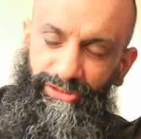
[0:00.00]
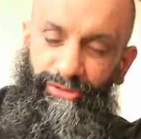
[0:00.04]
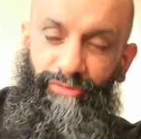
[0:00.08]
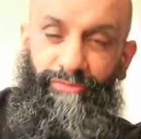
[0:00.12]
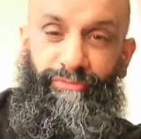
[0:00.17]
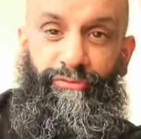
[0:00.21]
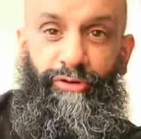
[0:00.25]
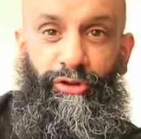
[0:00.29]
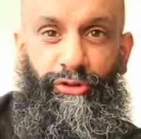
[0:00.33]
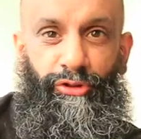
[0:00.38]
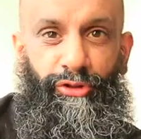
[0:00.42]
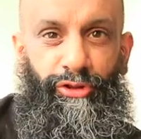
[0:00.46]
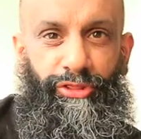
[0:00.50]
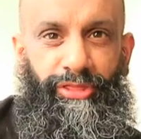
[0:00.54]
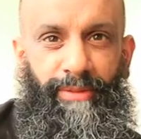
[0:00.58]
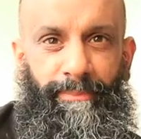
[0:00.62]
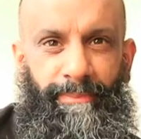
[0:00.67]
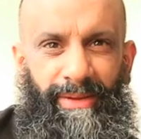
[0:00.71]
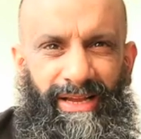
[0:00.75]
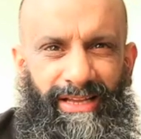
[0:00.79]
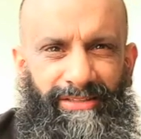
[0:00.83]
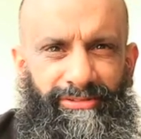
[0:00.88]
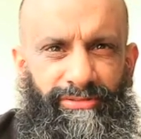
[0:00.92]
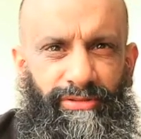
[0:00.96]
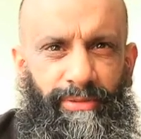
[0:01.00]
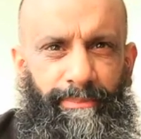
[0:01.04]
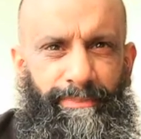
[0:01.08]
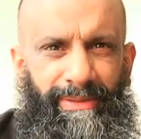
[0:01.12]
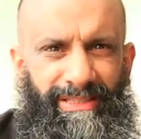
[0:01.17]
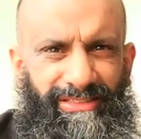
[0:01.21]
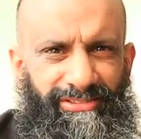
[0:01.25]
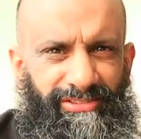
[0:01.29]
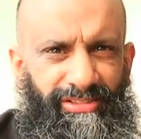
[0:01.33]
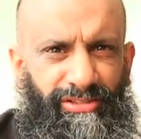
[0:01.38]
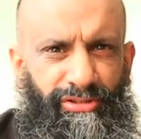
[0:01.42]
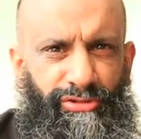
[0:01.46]
you've got nothing
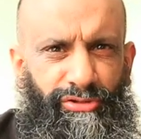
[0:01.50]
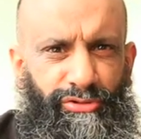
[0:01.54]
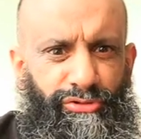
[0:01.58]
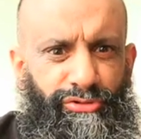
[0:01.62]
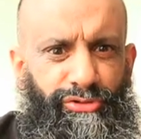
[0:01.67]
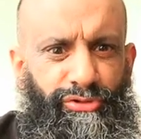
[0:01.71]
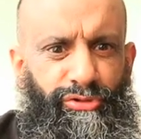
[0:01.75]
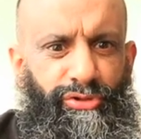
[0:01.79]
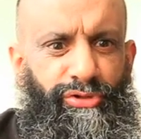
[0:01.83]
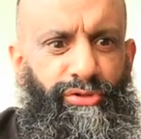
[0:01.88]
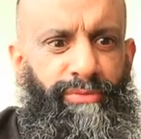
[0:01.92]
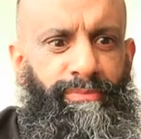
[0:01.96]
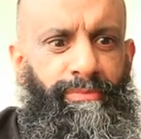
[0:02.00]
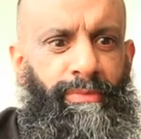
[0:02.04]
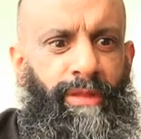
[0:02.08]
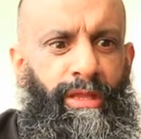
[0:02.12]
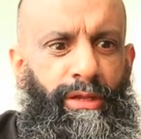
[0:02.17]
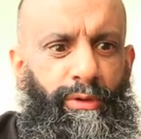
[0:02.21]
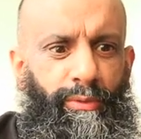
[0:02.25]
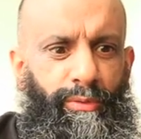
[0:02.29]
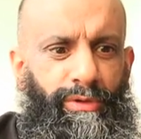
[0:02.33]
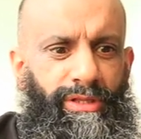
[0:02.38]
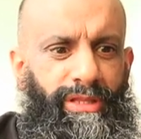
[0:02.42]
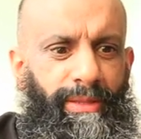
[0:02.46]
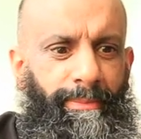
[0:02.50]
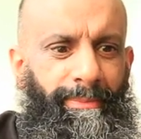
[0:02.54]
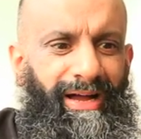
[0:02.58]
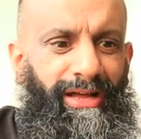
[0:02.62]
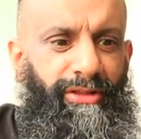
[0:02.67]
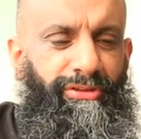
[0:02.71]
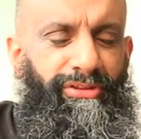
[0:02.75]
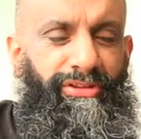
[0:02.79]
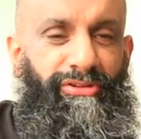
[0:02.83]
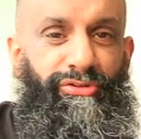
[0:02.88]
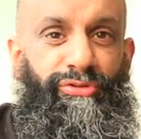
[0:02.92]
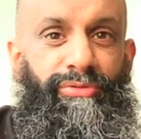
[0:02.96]
better to do with your
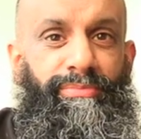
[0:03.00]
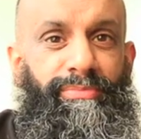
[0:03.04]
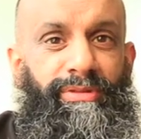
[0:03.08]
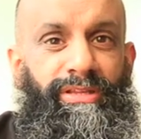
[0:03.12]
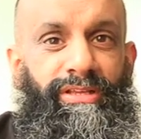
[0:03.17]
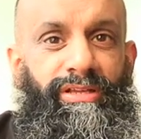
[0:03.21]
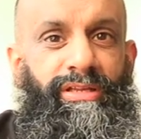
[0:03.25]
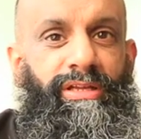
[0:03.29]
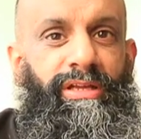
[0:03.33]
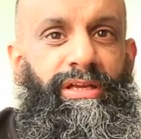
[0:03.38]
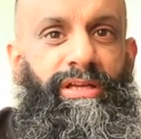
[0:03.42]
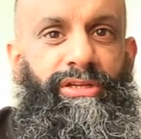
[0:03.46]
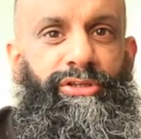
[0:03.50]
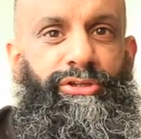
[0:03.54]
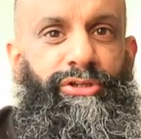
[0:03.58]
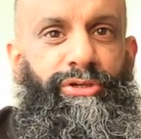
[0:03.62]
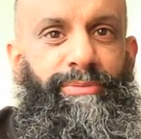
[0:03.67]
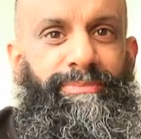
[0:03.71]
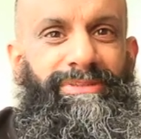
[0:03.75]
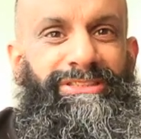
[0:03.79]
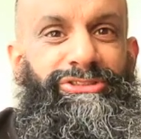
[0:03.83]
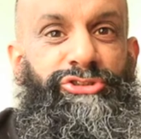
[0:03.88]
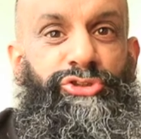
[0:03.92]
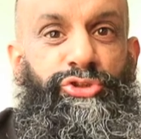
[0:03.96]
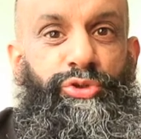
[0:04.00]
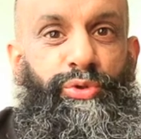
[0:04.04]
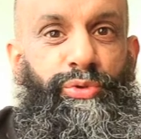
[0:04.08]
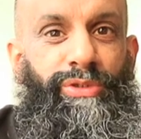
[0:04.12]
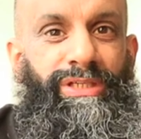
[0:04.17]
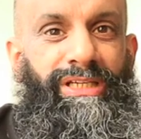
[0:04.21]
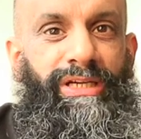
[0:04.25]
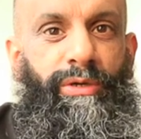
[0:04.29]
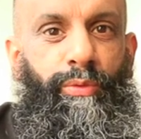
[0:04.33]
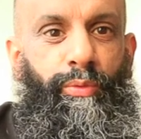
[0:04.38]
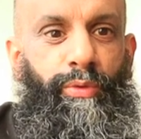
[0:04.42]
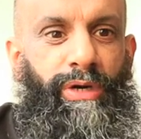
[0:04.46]
mouth. It's something you could be
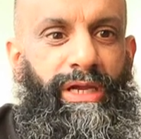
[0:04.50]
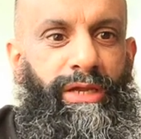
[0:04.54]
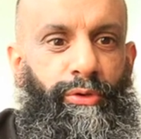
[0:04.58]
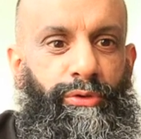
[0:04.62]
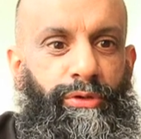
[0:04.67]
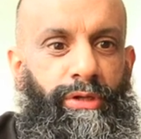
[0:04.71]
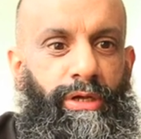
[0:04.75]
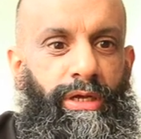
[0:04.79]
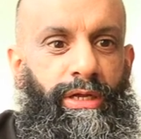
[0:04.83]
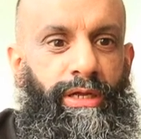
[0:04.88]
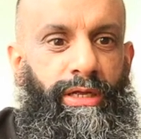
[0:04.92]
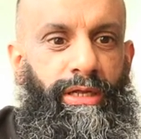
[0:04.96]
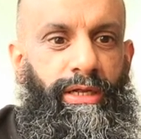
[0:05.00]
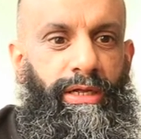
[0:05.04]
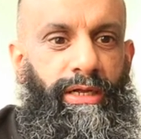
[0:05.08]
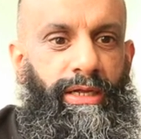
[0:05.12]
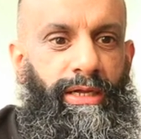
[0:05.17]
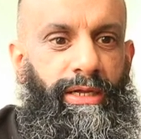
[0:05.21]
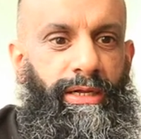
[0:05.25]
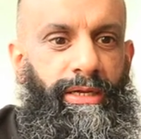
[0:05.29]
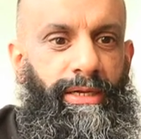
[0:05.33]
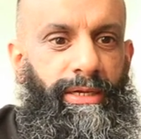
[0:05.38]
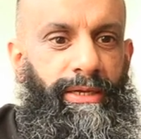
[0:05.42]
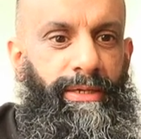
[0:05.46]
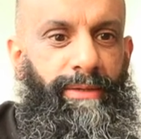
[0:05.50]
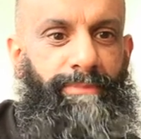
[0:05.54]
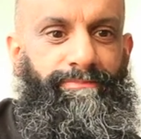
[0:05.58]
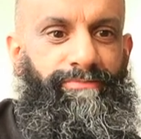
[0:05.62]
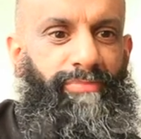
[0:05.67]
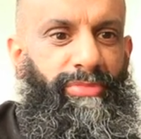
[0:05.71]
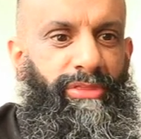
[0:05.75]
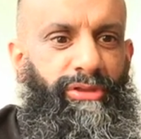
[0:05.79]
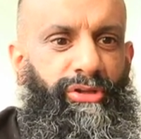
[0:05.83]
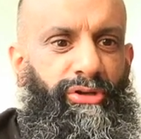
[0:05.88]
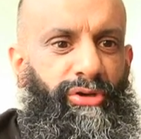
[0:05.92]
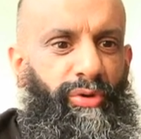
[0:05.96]
chewing away on.
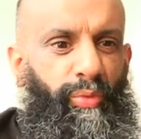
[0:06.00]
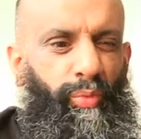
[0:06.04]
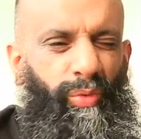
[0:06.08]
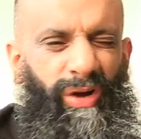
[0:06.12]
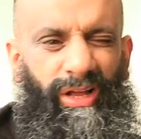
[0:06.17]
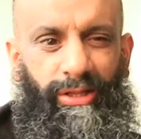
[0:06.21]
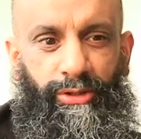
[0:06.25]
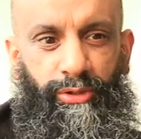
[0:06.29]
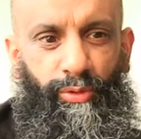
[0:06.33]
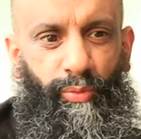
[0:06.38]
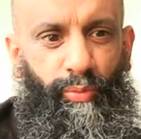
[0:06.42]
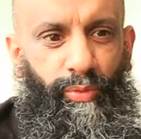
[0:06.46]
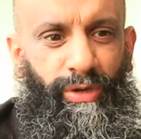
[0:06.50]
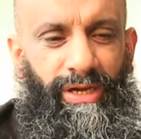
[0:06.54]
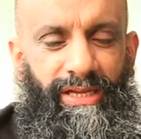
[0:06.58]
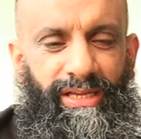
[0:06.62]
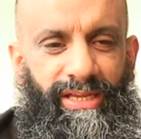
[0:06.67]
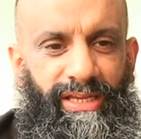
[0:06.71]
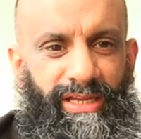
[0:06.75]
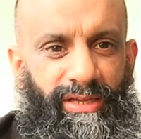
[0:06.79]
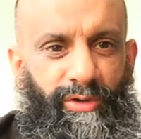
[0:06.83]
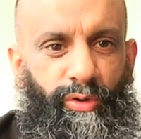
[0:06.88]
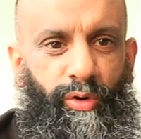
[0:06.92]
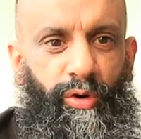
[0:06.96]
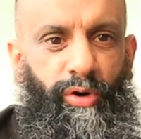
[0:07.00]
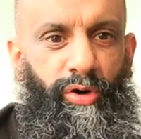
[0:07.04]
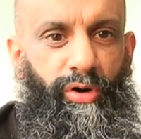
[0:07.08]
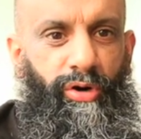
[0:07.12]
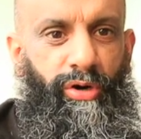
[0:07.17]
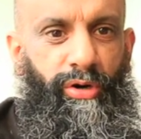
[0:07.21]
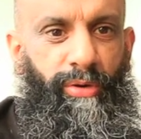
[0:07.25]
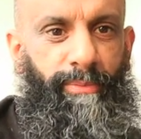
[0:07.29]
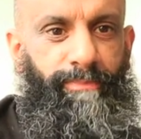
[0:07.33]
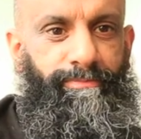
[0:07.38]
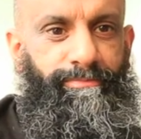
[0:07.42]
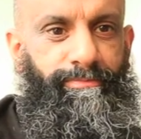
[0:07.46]
You know, while you're working
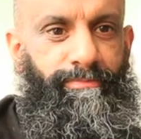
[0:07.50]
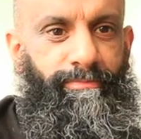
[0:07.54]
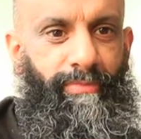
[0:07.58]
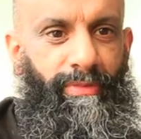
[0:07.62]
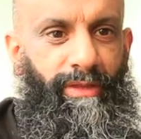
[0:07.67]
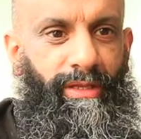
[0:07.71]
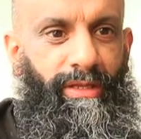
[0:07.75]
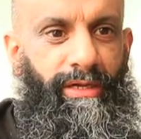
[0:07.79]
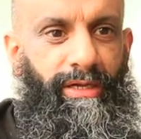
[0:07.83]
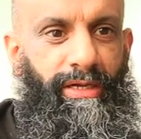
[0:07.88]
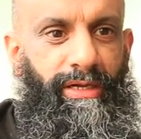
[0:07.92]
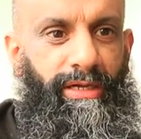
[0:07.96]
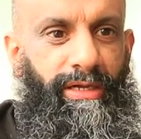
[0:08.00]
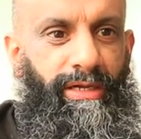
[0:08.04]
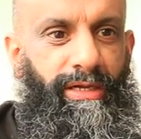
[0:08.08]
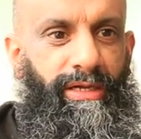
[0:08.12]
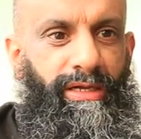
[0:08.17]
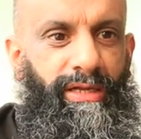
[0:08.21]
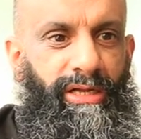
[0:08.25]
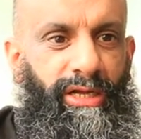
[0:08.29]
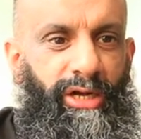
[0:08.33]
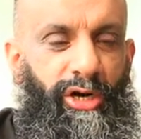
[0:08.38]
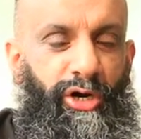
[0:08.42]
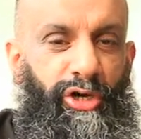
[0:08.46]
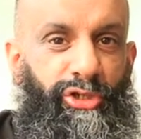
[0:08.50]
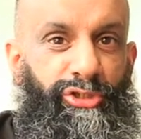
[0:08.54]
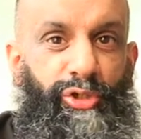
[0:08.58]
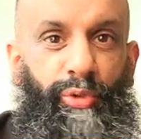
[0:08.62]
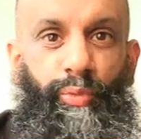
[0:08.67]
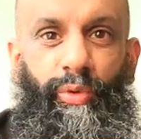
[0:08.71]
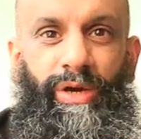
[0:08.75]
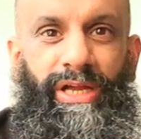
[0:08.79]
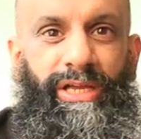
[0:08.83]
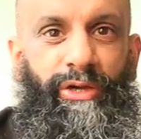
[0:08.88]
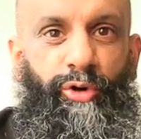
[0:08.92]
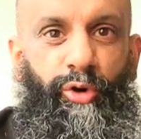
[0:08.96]
or on your
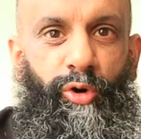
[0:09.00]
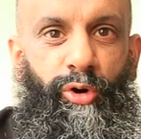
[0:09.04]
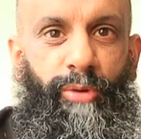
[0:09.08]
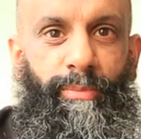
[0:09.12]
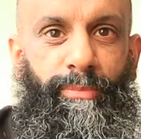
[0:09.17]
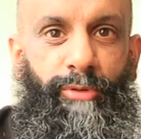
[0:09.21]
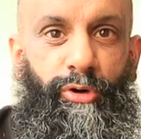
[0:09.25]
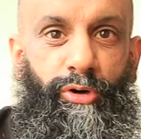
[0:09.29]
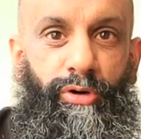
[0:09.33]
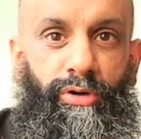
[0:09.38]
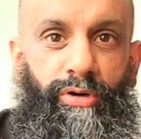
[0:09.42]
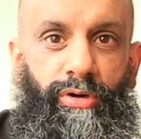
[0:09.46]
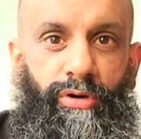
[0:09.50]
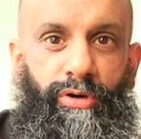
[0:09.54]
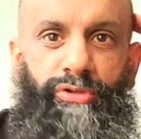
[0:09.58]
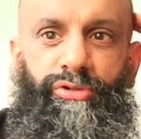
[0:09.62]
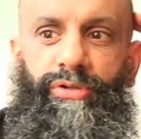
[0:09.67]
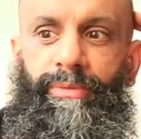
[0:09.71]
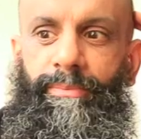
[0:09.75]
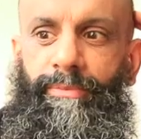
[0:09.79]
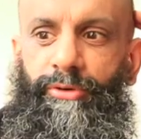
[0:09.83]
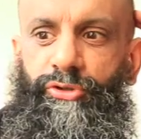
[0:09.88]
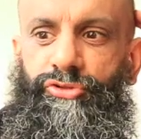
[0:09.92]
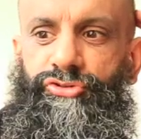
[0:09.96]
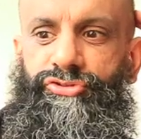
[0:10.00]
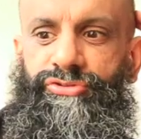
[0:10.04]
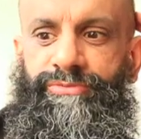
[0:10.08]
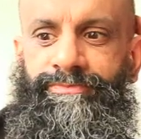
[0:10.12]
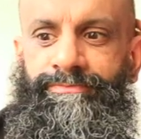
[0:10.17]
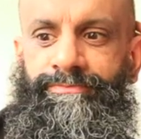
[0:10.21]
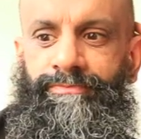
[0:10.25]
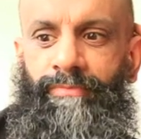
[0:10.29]
way home or on the bus.